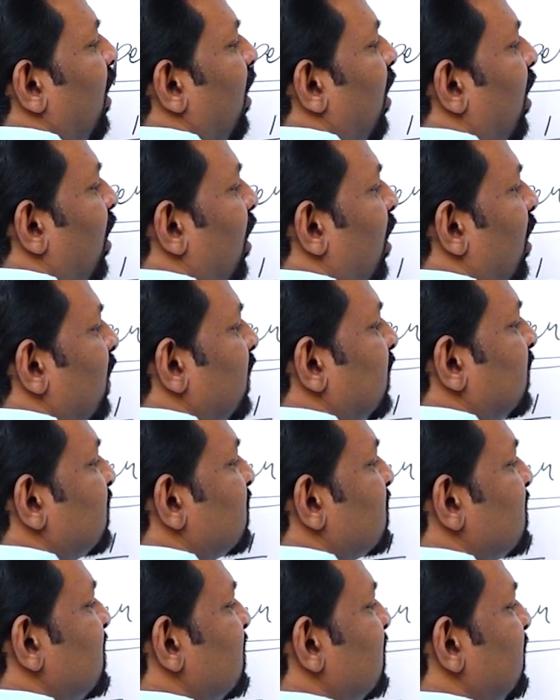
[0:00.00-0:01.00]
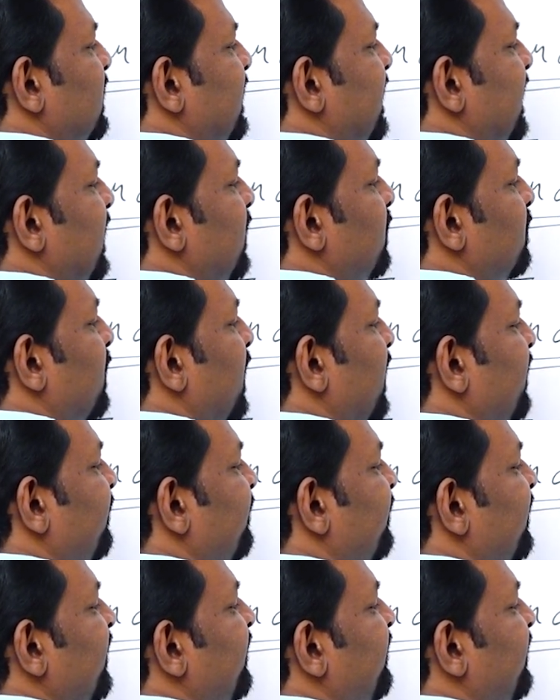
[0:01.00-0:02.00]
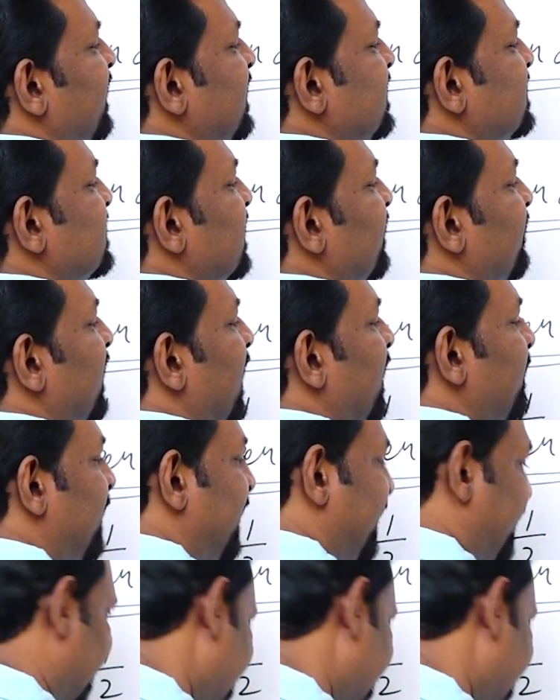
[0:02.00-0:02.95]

or 13 by 57 I may